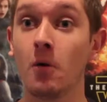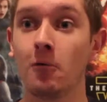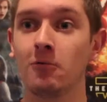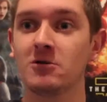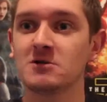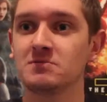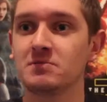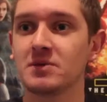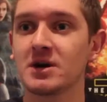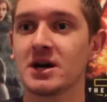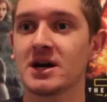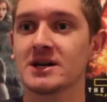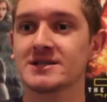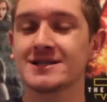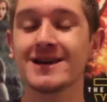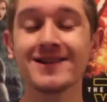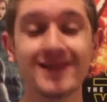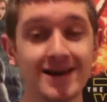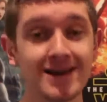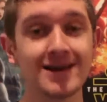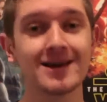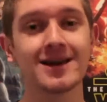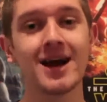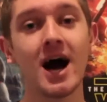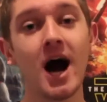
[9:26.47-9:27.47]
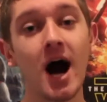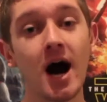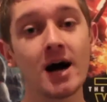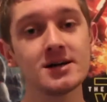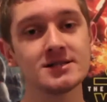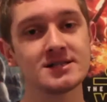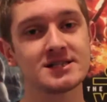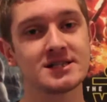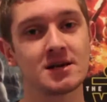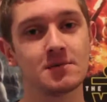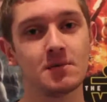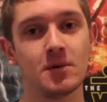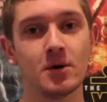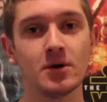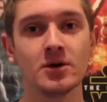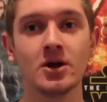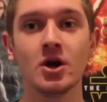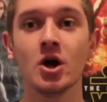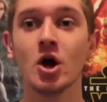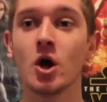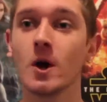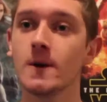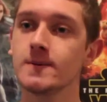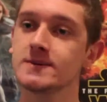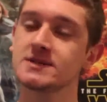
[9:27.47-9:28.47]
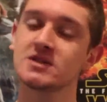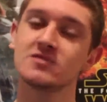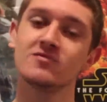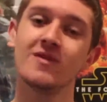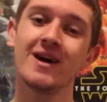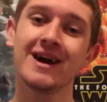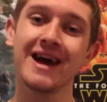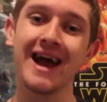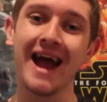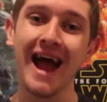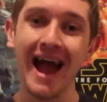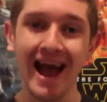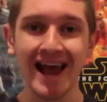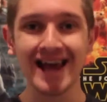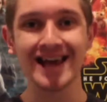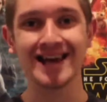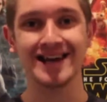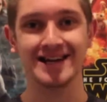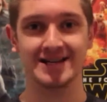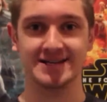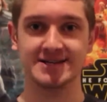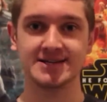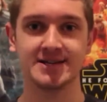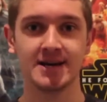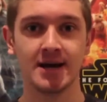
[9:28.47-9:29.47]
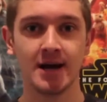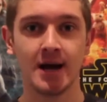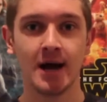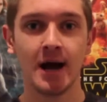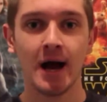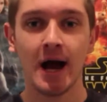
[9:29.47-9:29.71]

was because they didn't cast someone who was the right age.